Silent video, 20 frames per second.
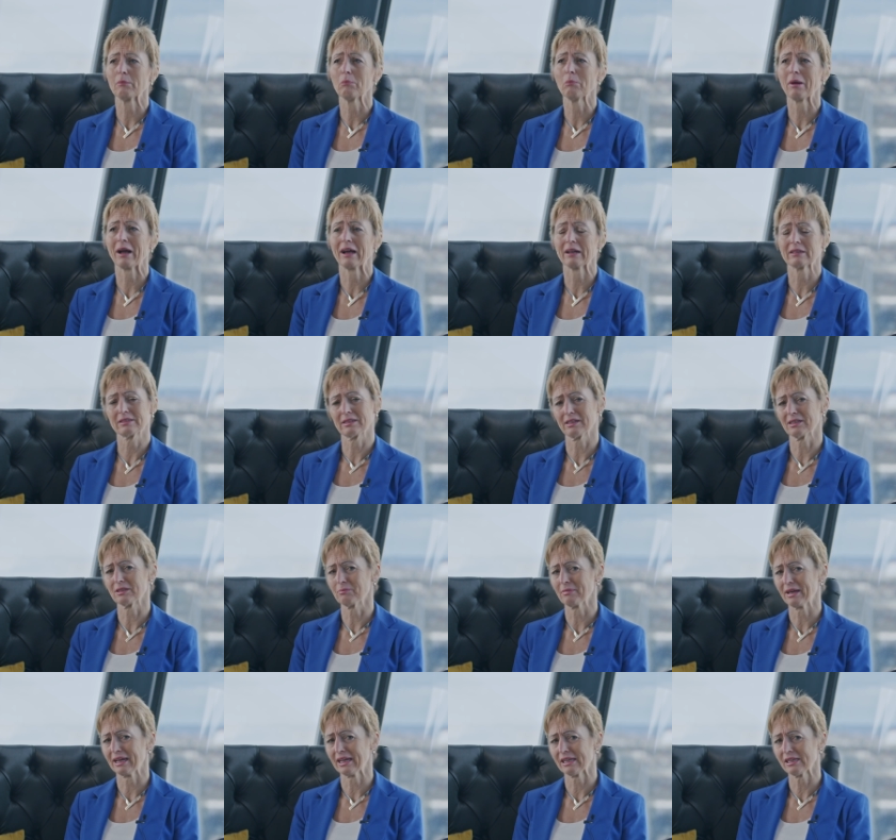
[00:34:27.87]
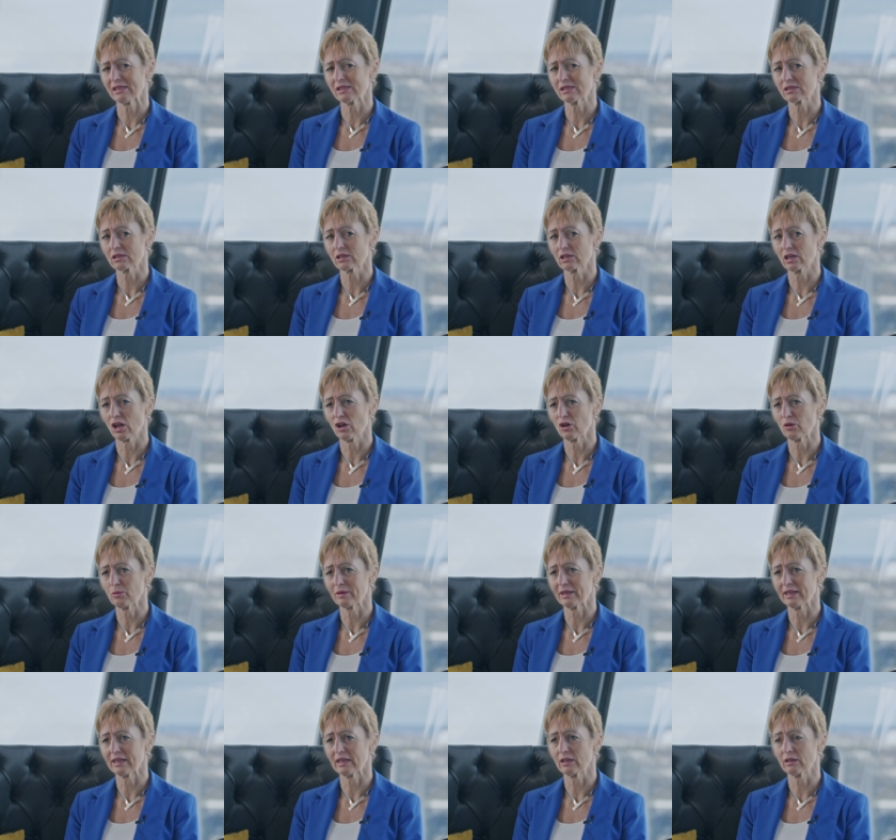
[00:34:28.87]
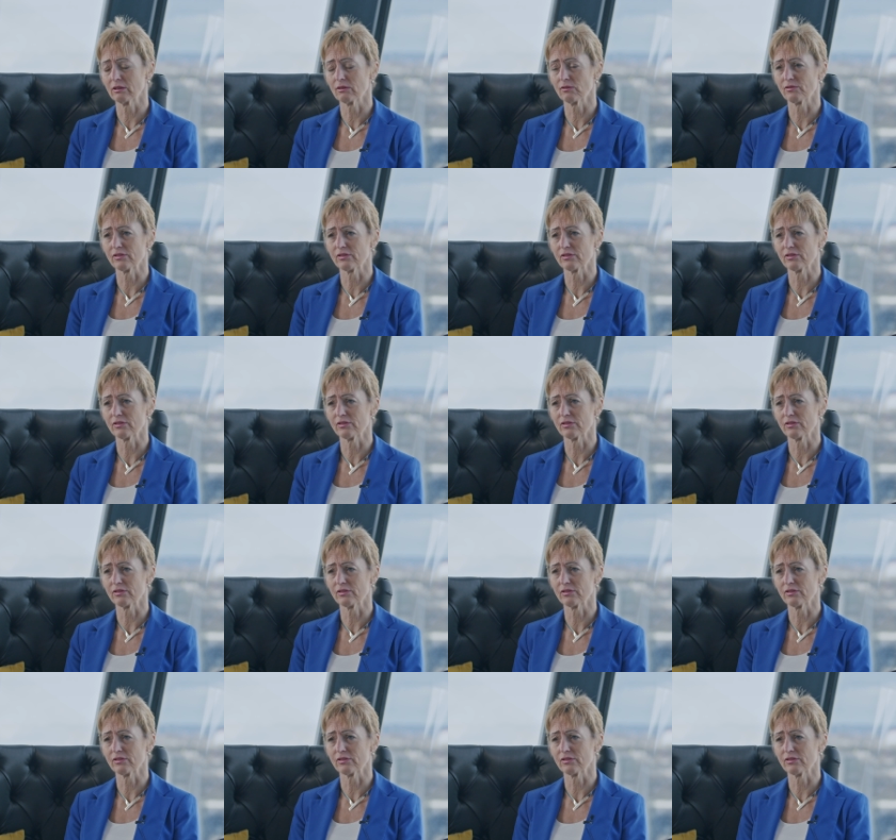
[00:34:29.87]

impact I'd made globally yeah.